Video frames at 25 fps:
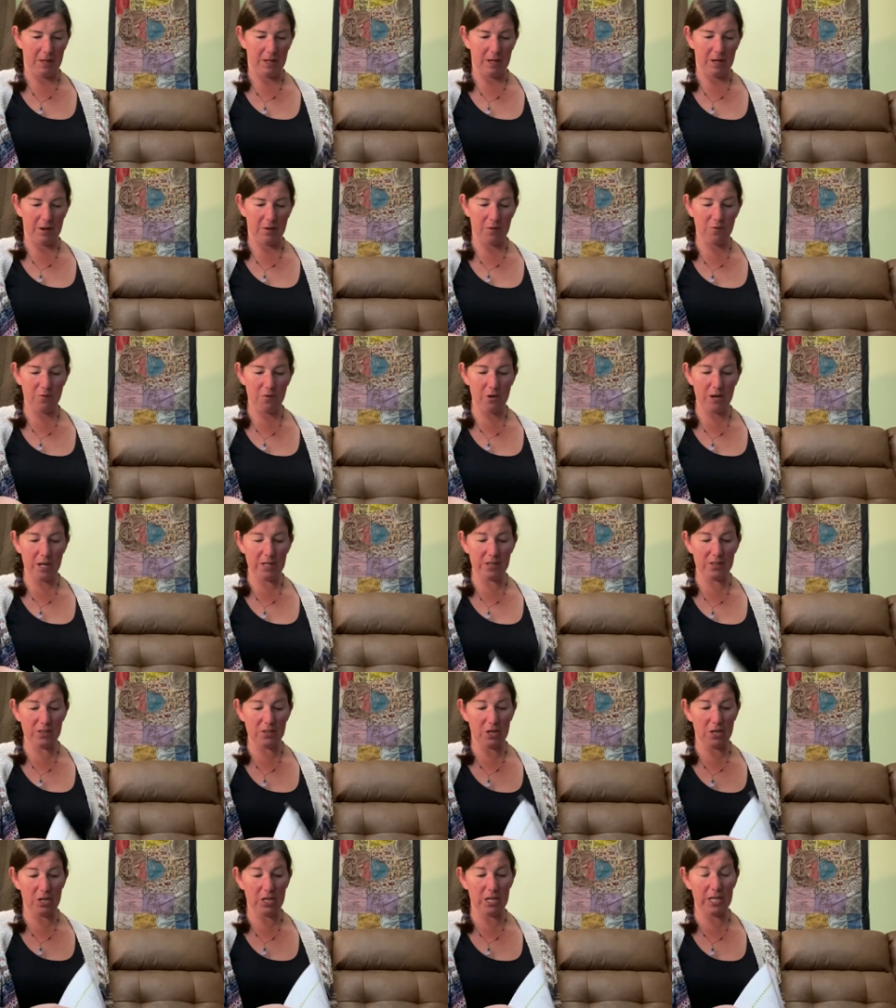Now
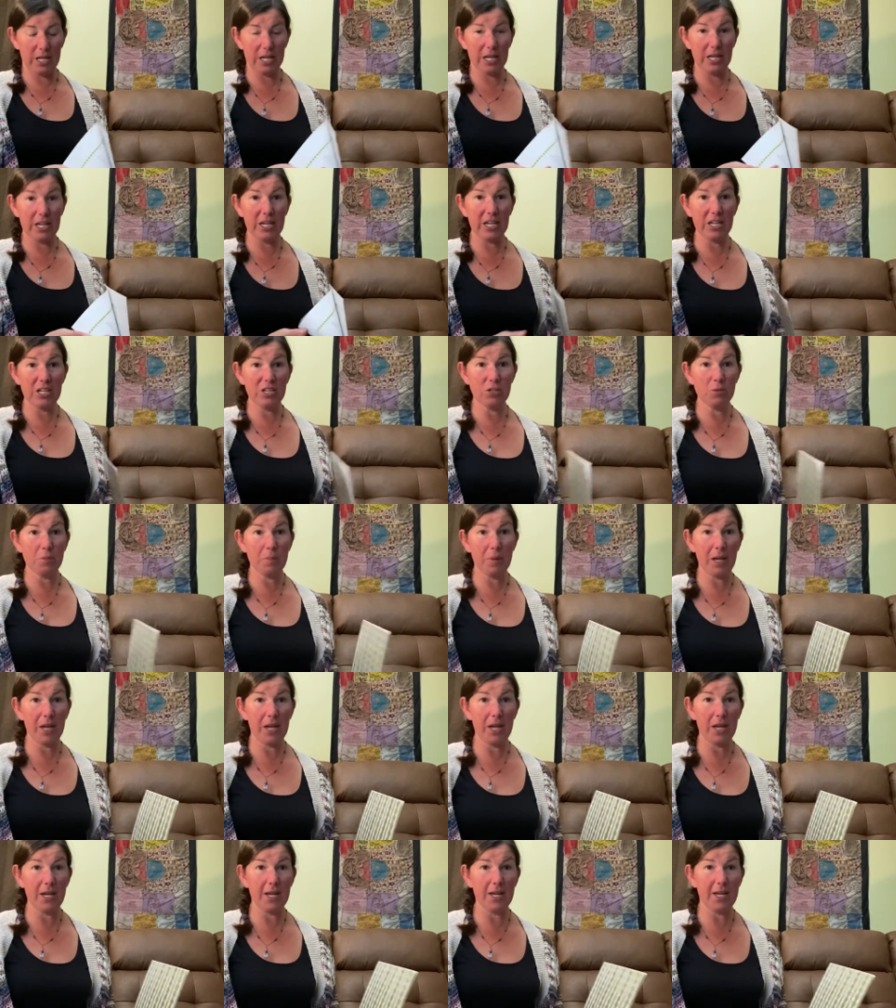friends, on each
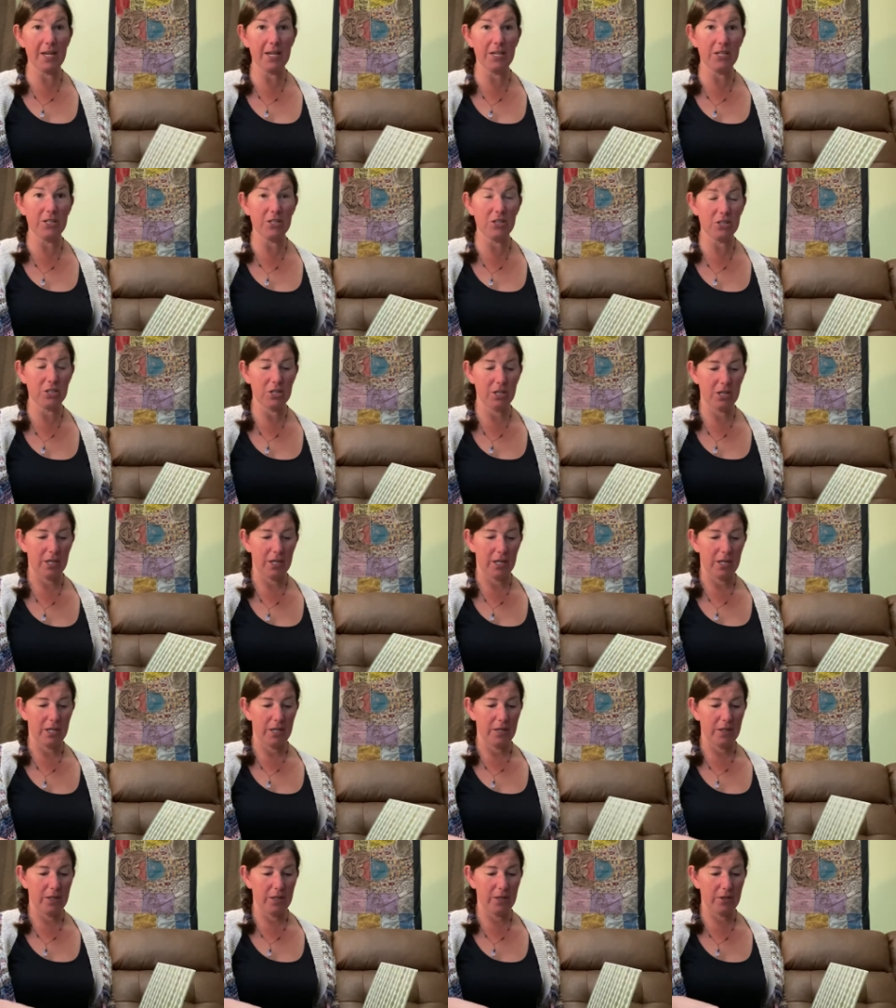page,
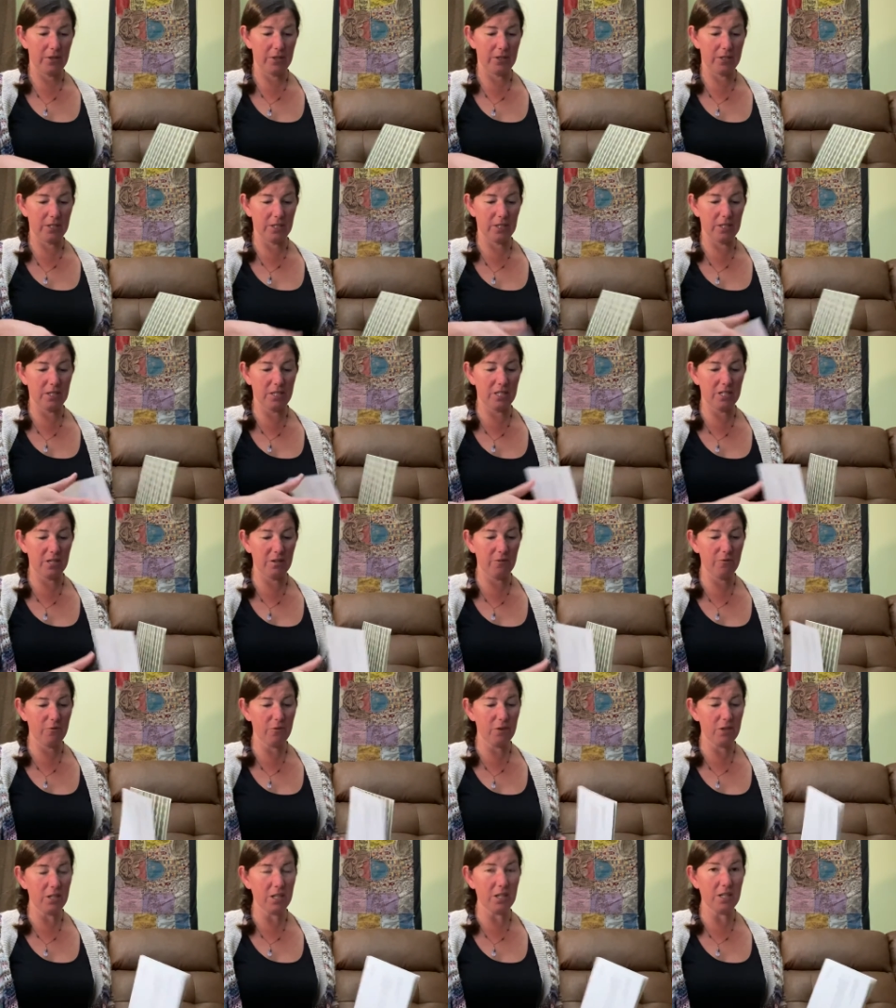there is a
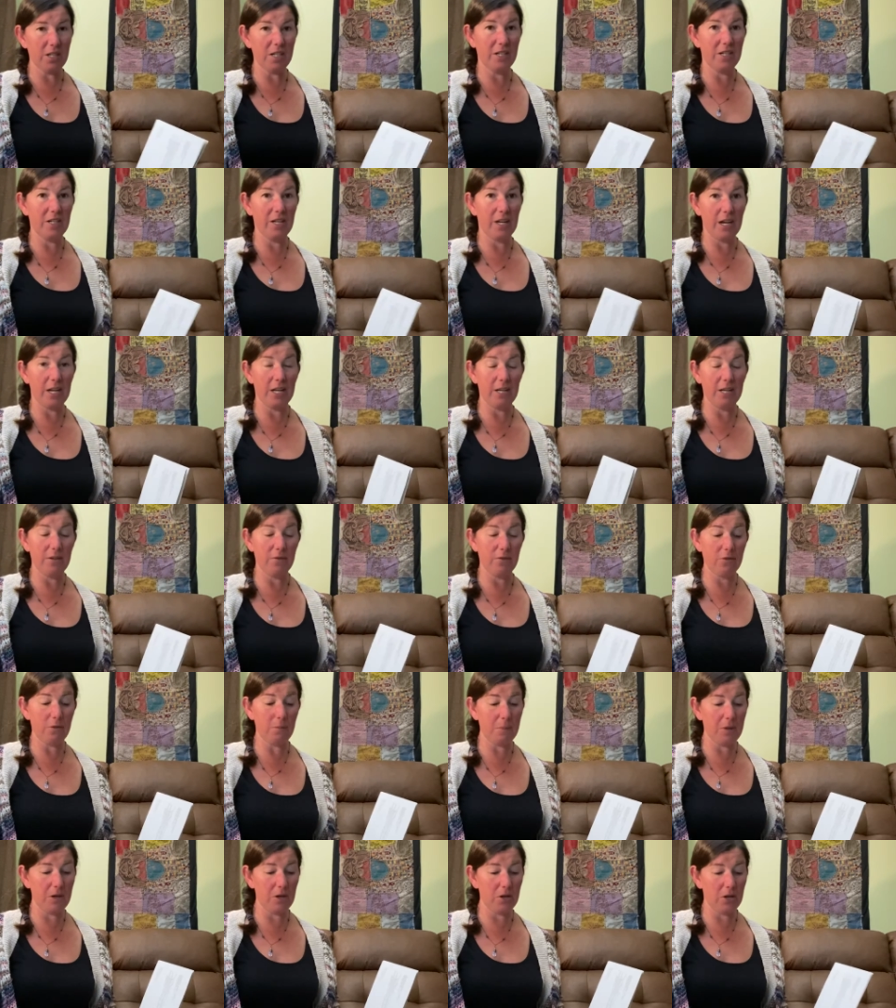different Native
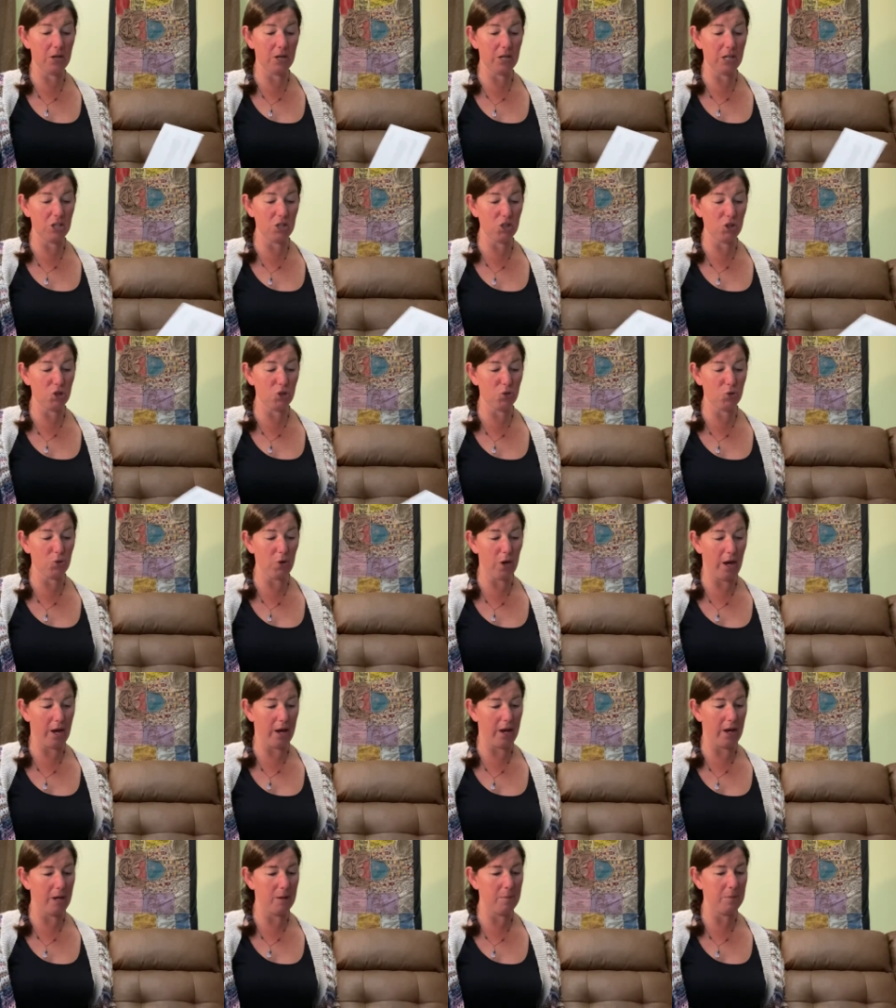American
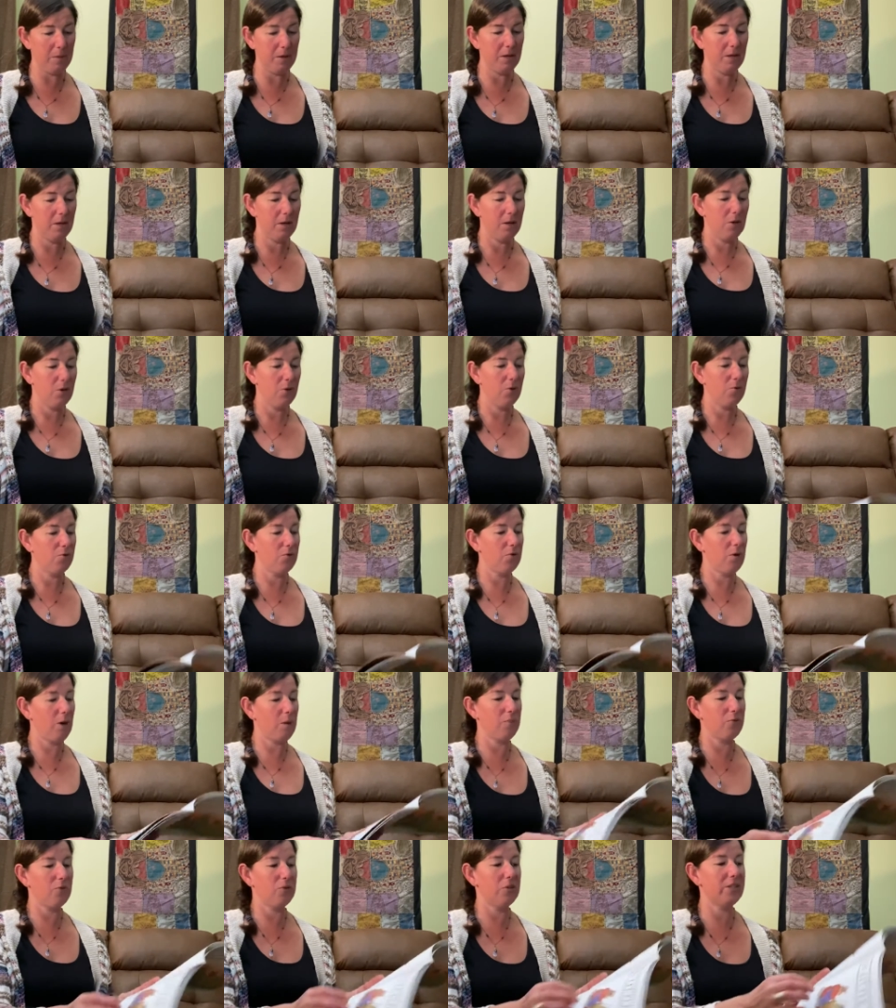tribe
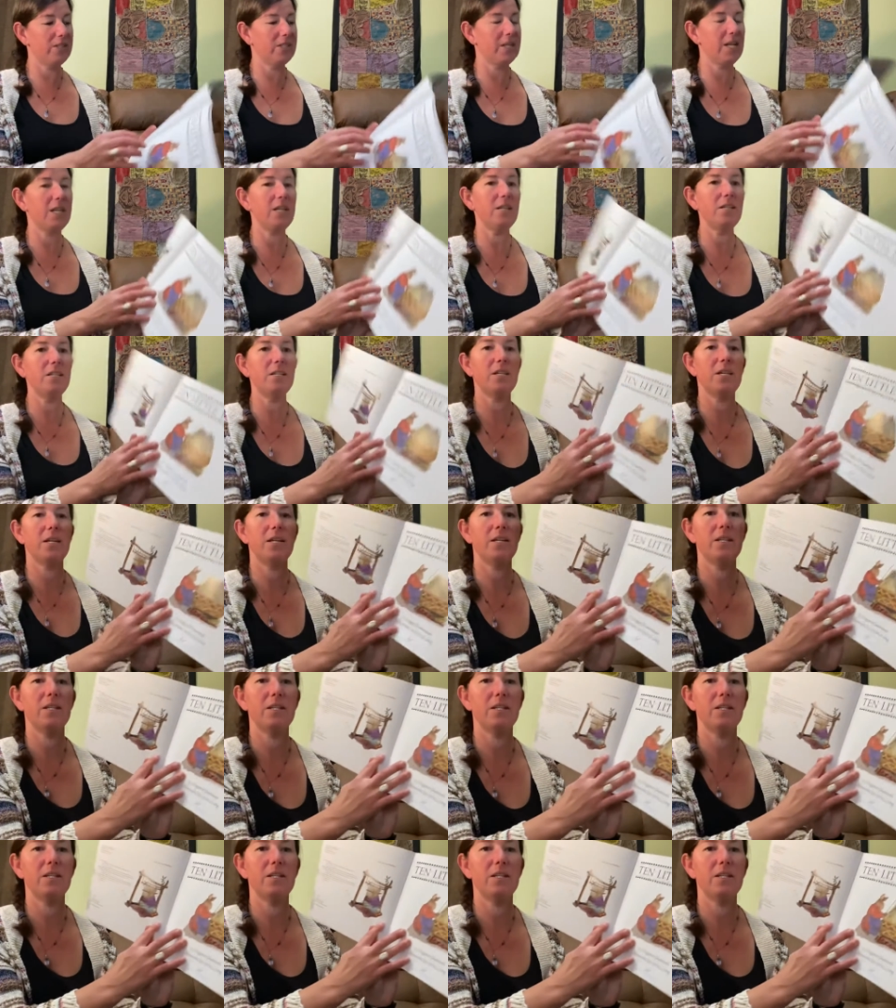represented.